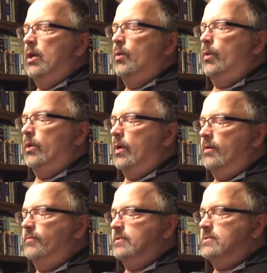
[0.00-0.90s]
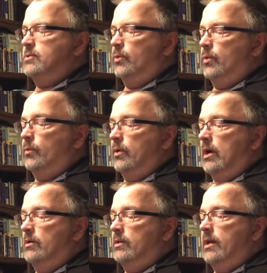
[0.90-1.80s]
where Ralph and Stuart were
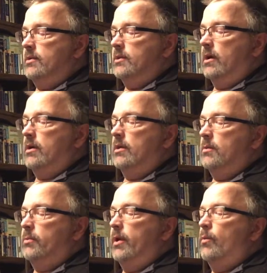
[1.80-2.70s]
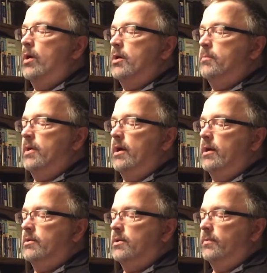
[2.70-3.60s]
outlined dark on the bright water
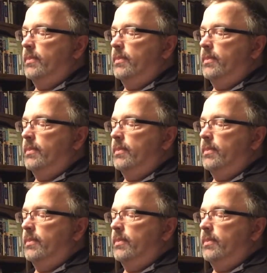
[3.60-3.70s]
beyond.